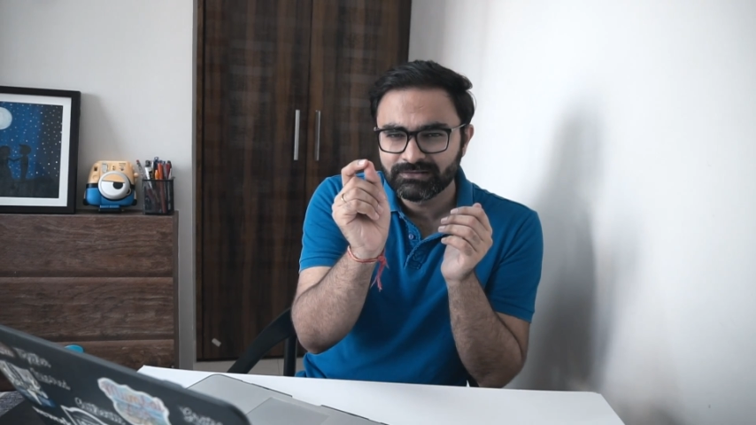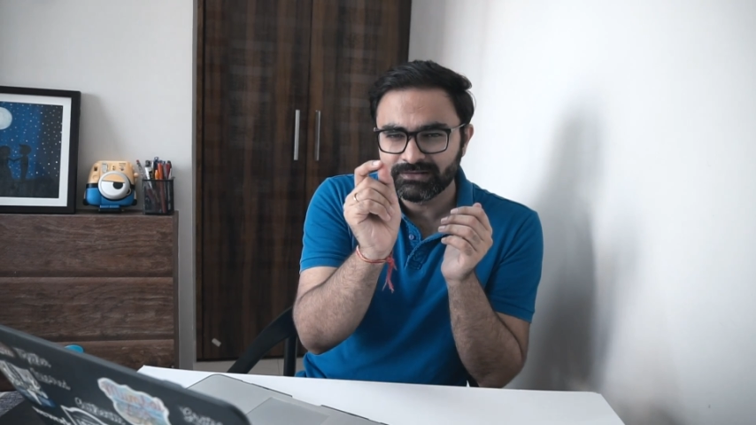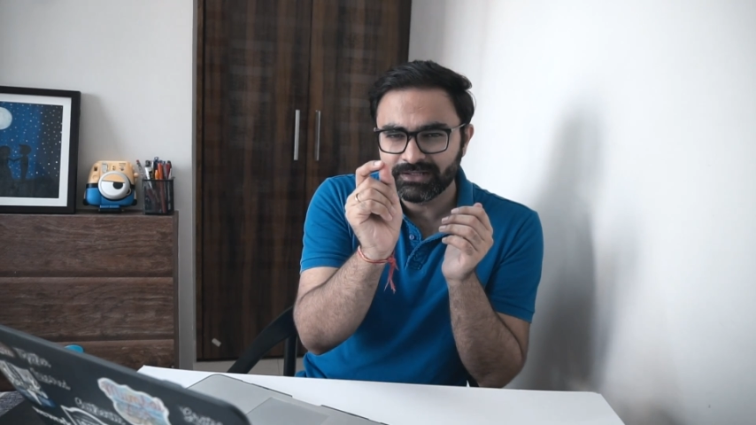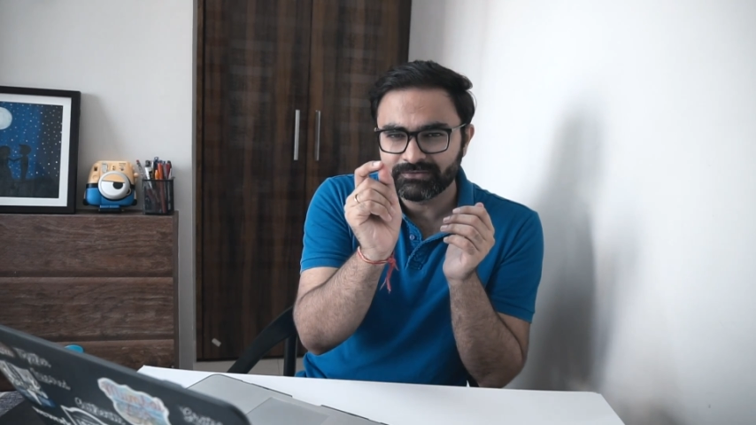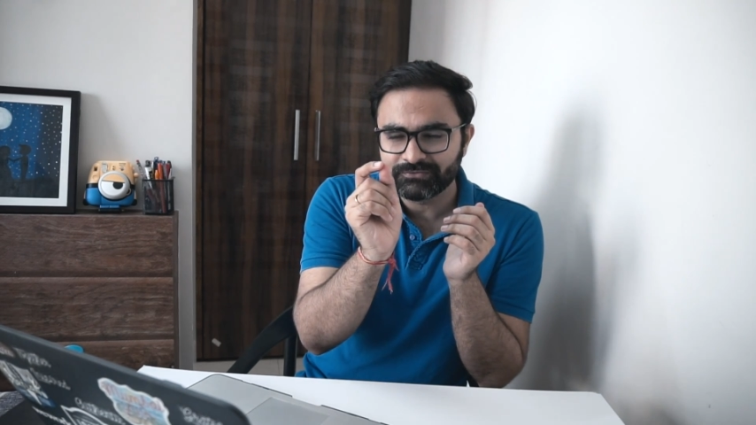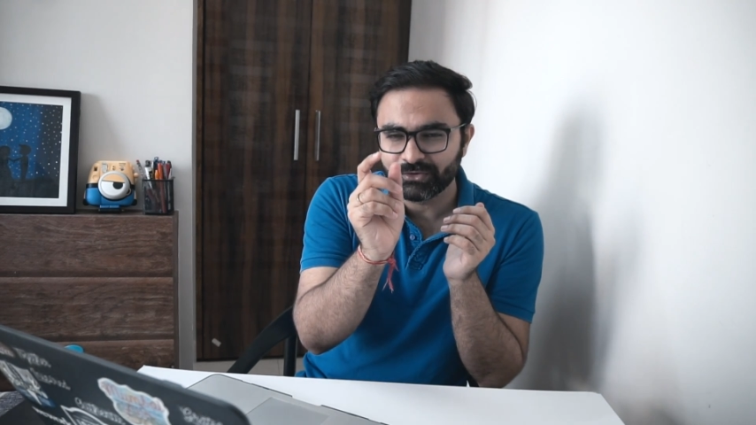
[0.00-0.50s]

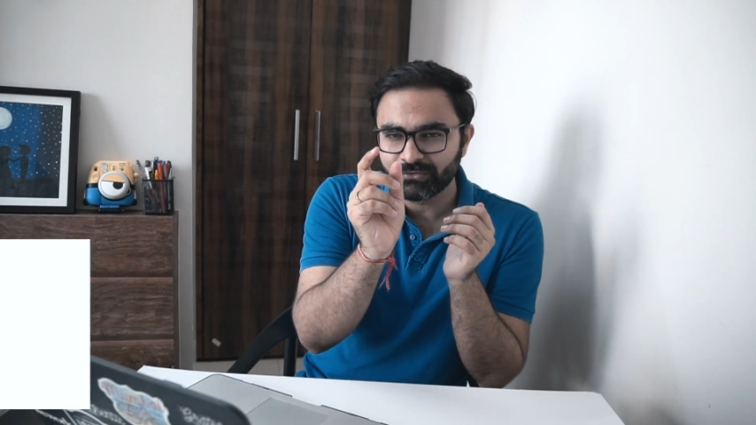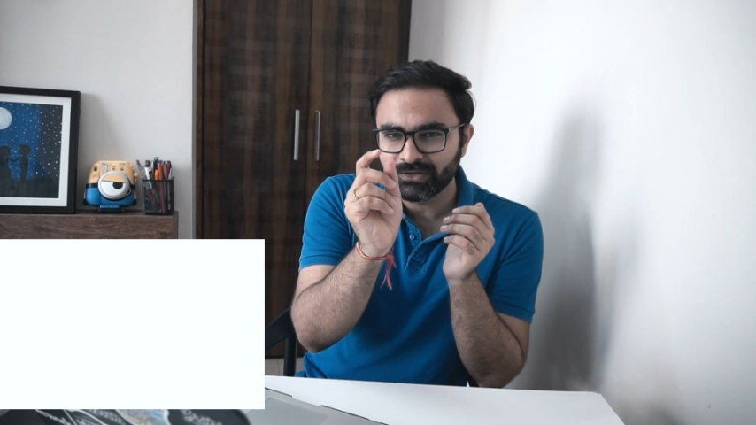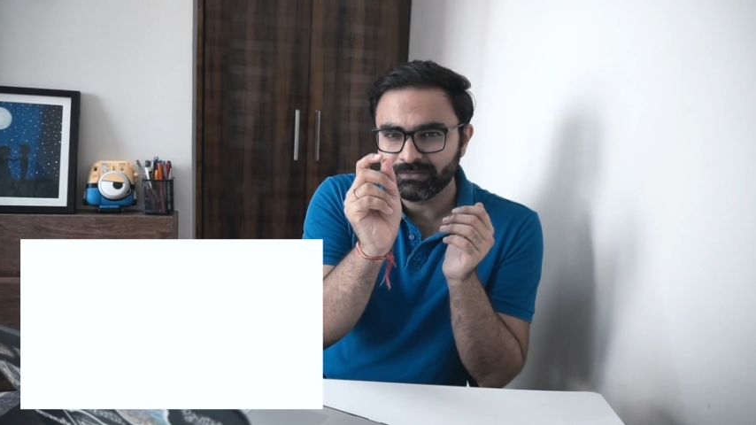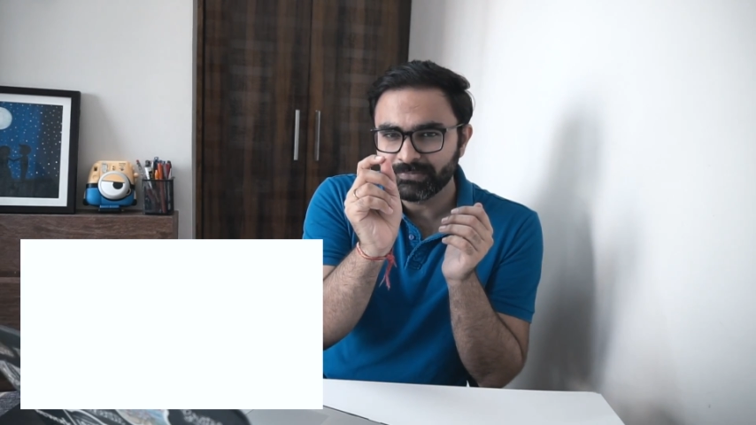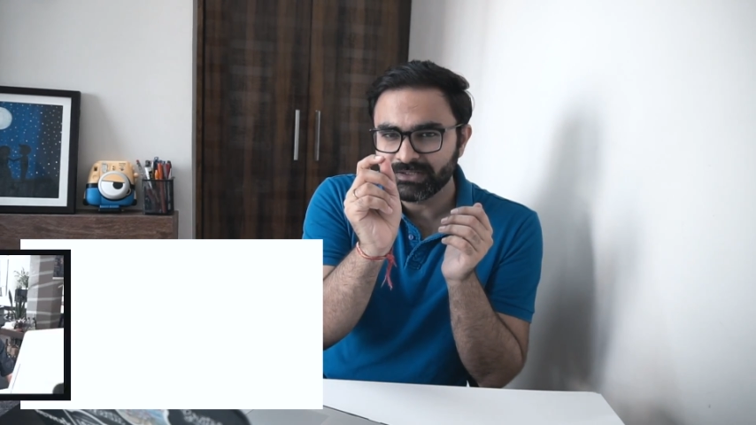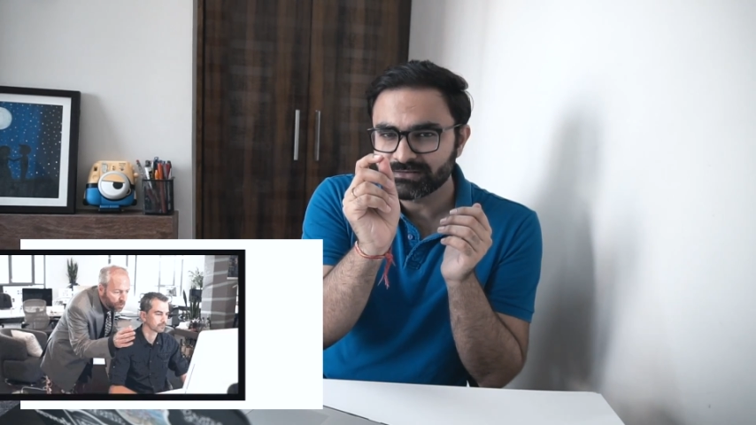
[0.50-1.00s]
left or
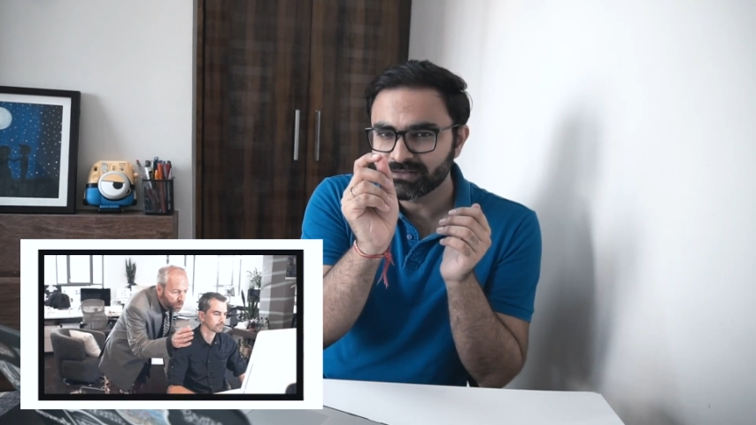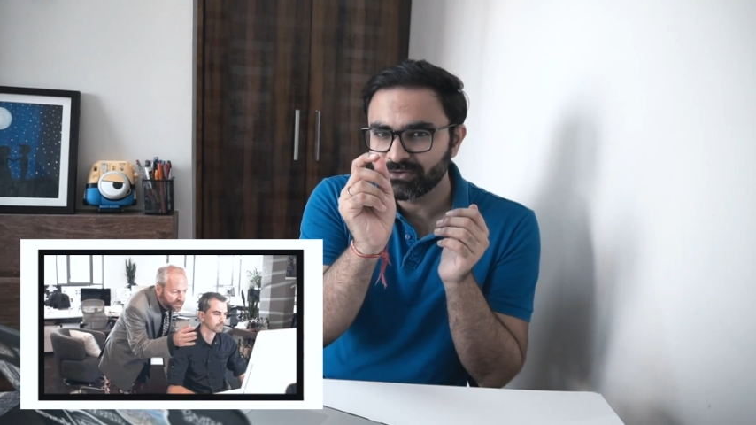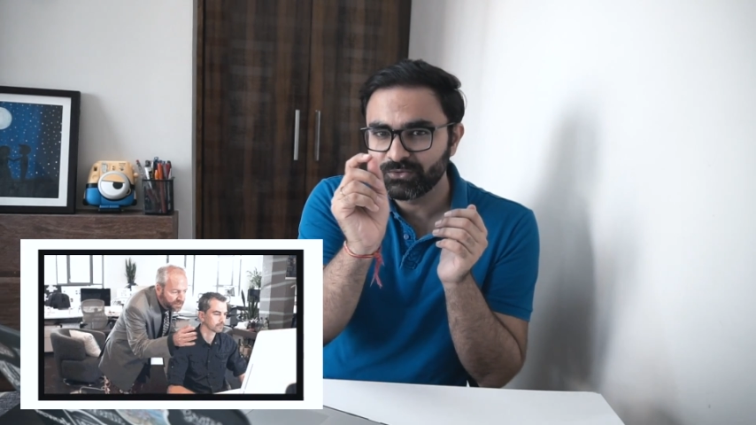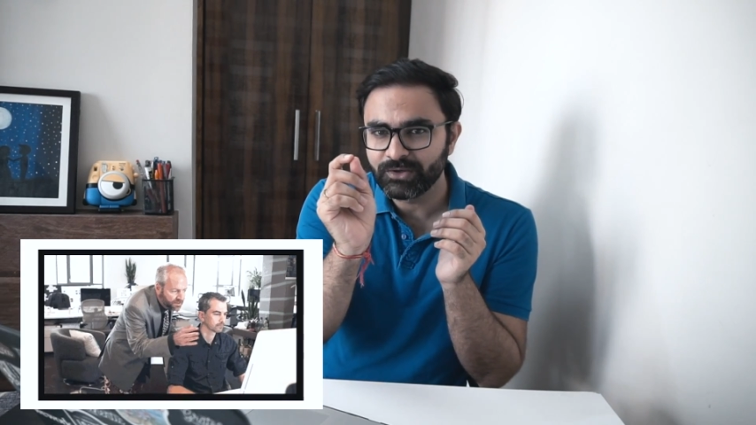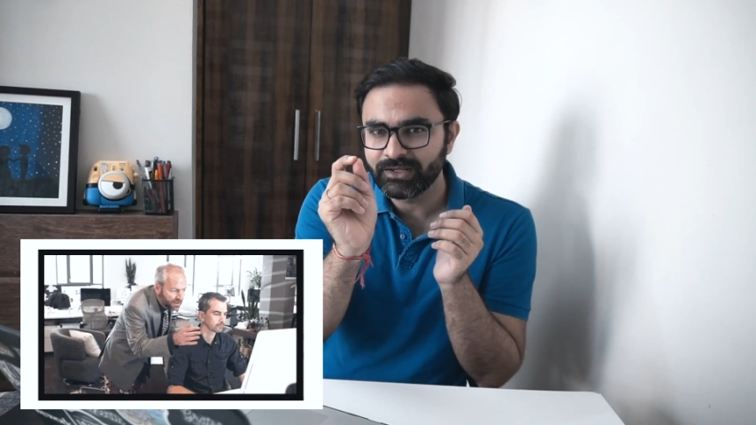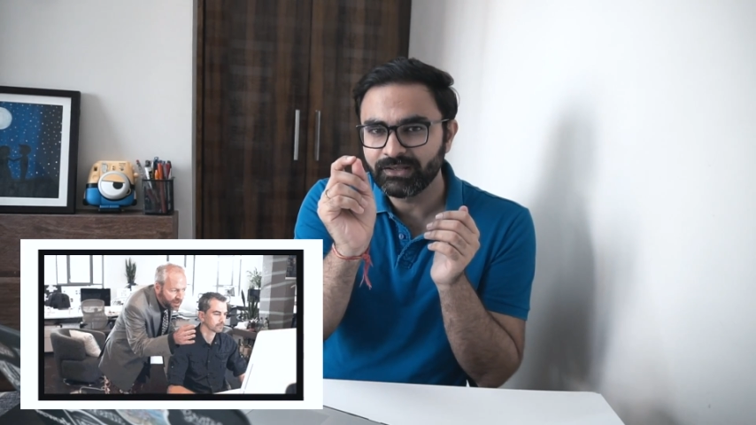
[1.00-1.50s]
one
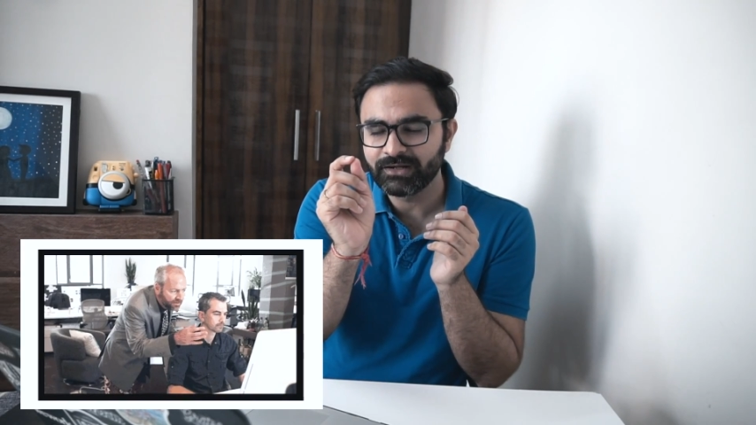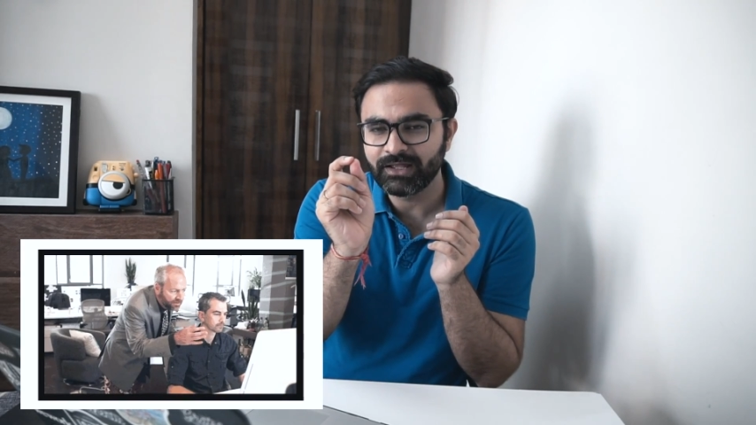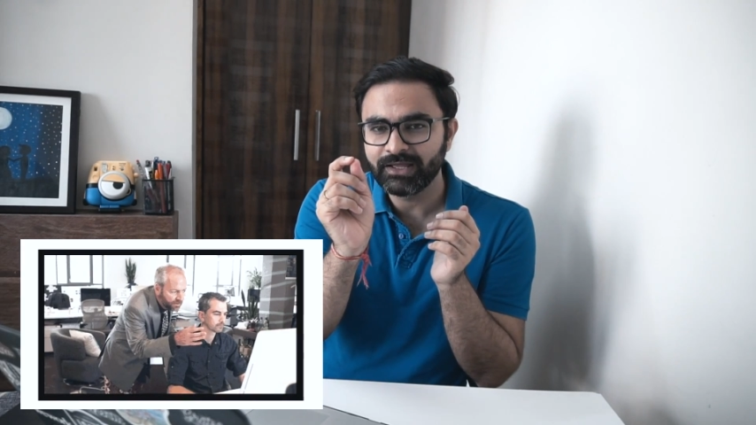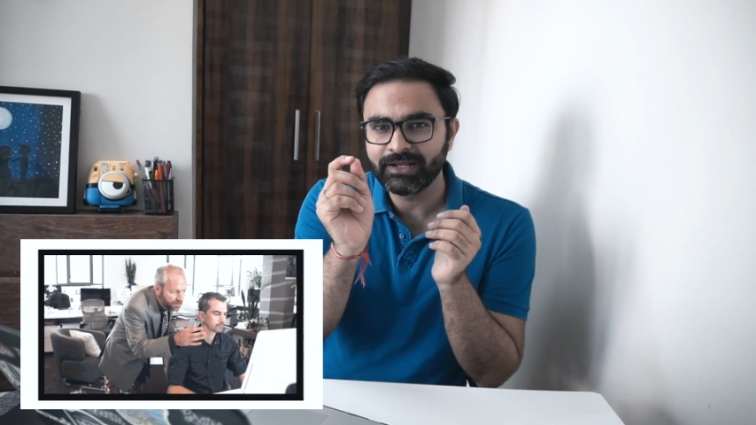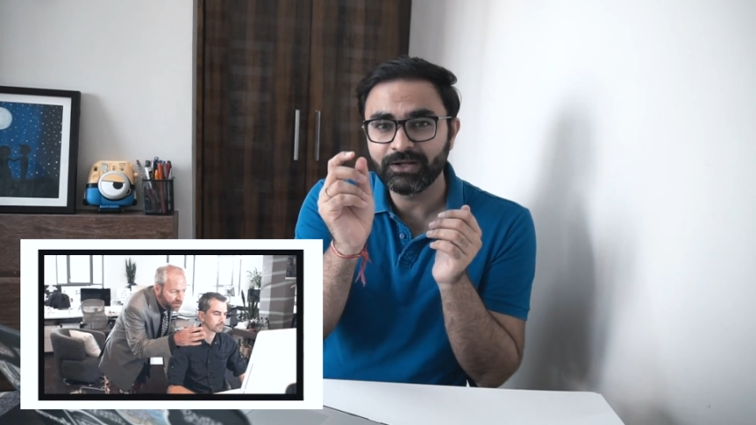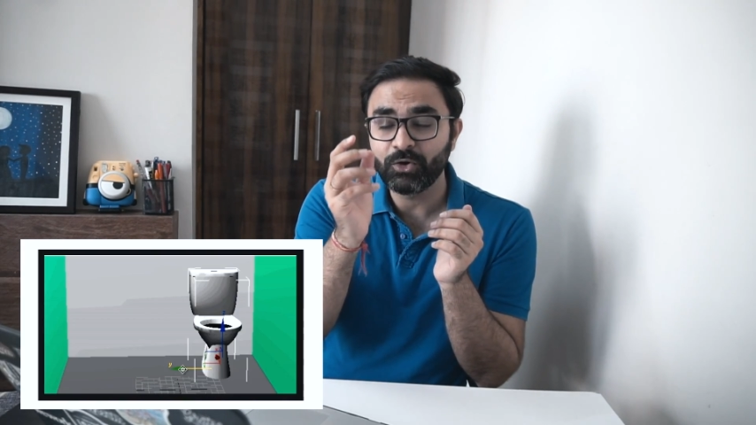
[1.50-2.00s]
pixel going right,